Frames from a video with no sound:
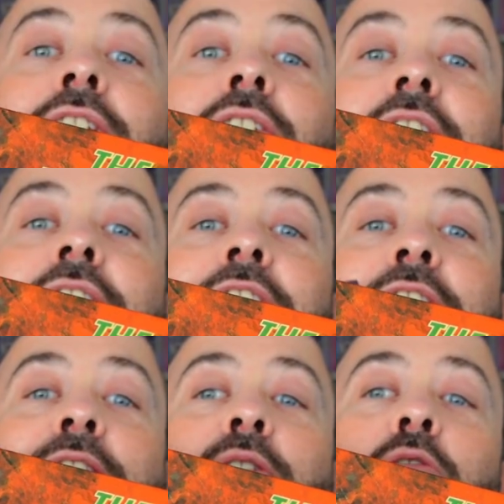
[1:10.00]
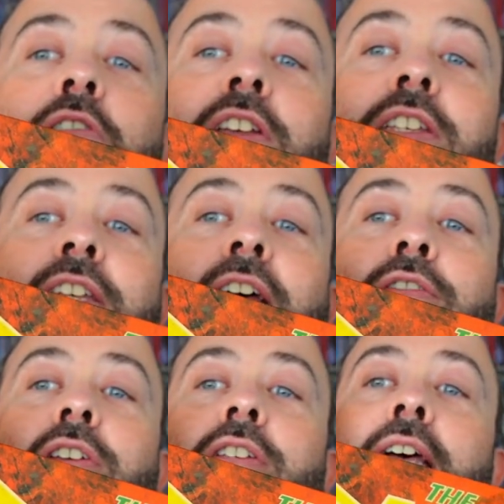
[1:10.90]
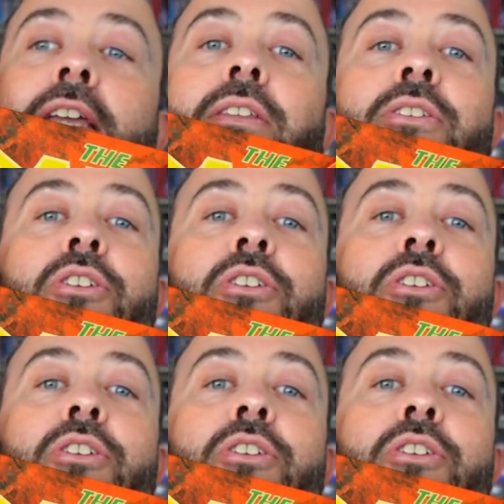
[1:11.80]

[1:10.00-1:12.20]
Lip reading: Look at these glorious covers. I could